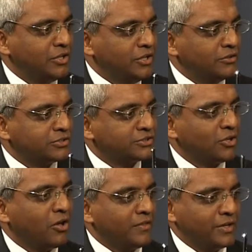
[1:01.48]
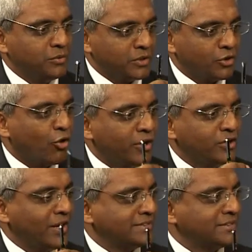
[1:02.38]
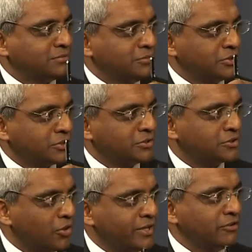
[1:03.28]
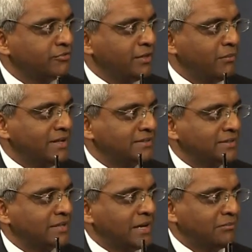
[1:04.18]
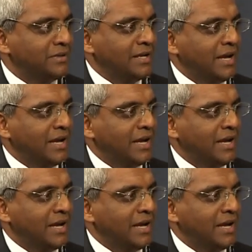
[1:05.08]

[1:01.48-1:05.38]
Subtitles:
you saw that you were growing your asset book, you're growing your fee-based income,